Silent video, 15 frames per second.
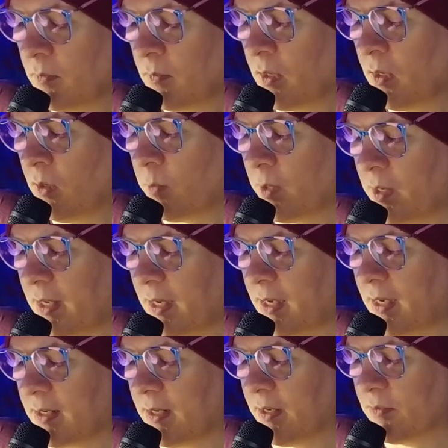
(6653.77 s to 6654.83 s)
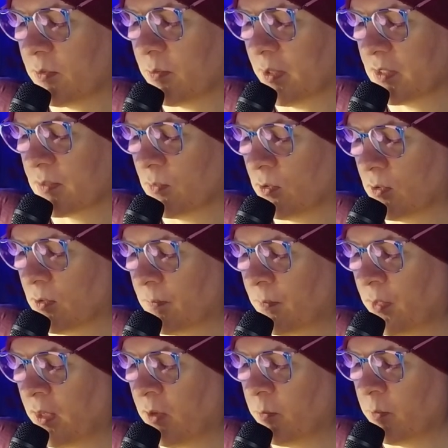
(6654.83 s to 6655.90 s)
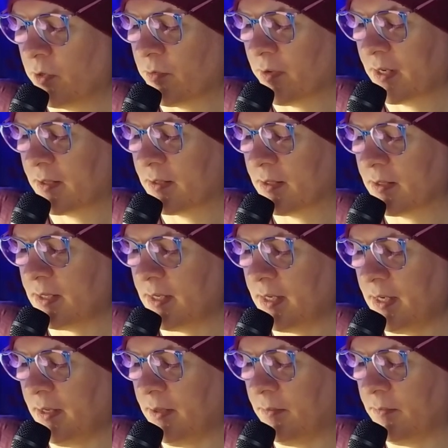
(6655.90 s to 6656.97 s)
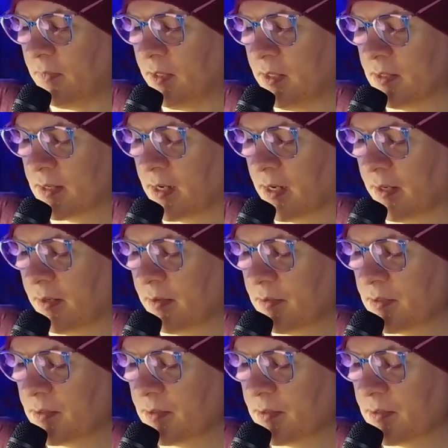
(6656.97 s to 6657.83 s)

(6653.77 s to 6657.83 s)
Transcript: When they had left once more, we drank the tea in silence.